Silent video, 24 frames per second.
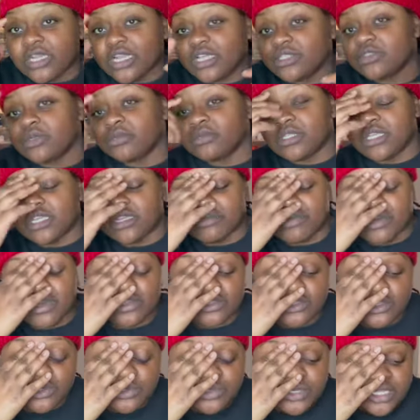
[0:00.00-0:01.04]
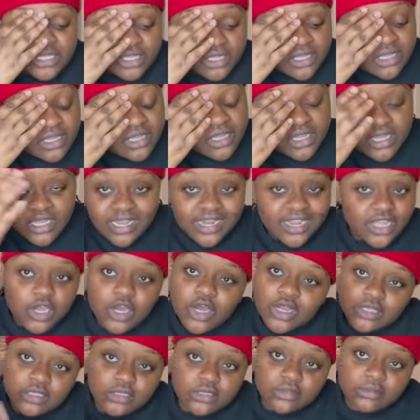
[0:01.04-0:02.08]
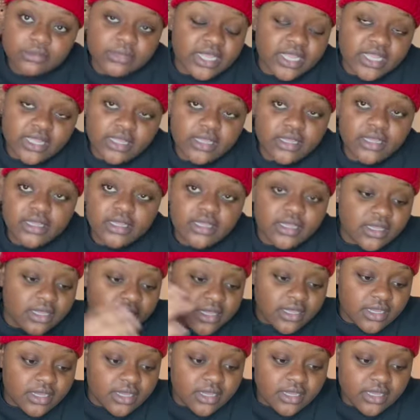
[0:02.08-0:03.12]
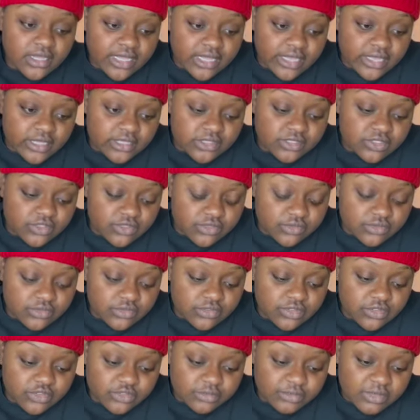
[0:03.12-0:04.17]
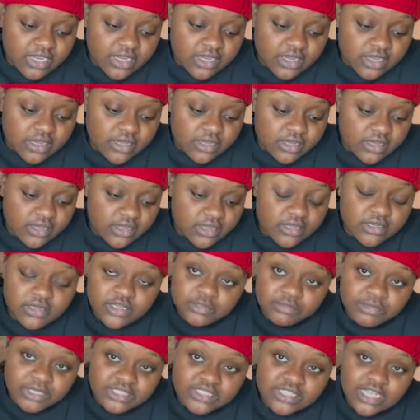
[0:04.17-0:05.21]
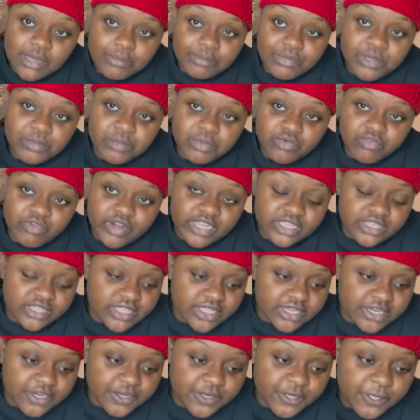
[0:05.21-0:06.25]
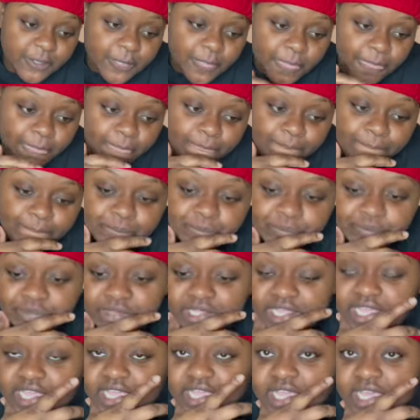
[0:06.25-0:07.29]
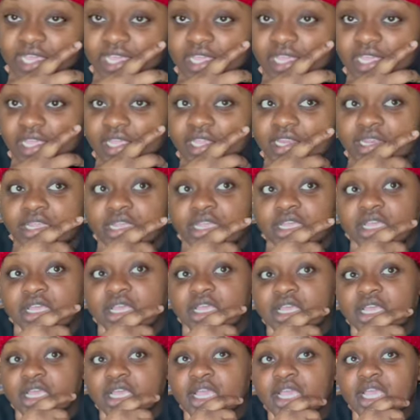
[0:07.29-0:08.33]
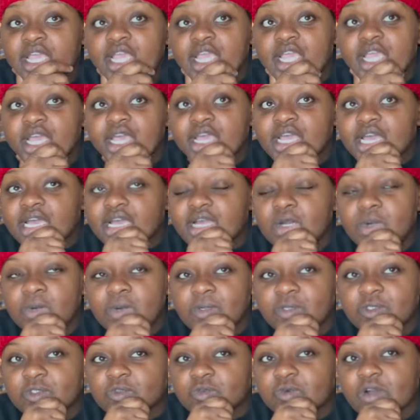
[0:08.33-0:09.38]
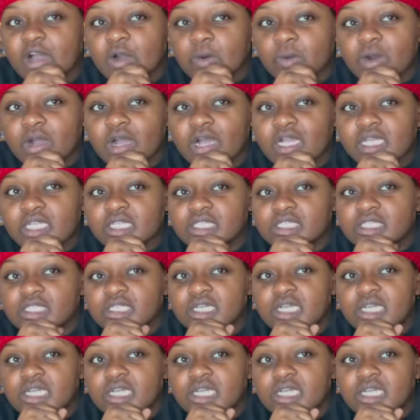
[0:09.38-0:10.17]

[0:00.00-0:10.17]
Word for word: That's what I'm thinking about. Loaded. I like all of them. Like, yeah. So those are my those are my top people right there. And who else do I watch?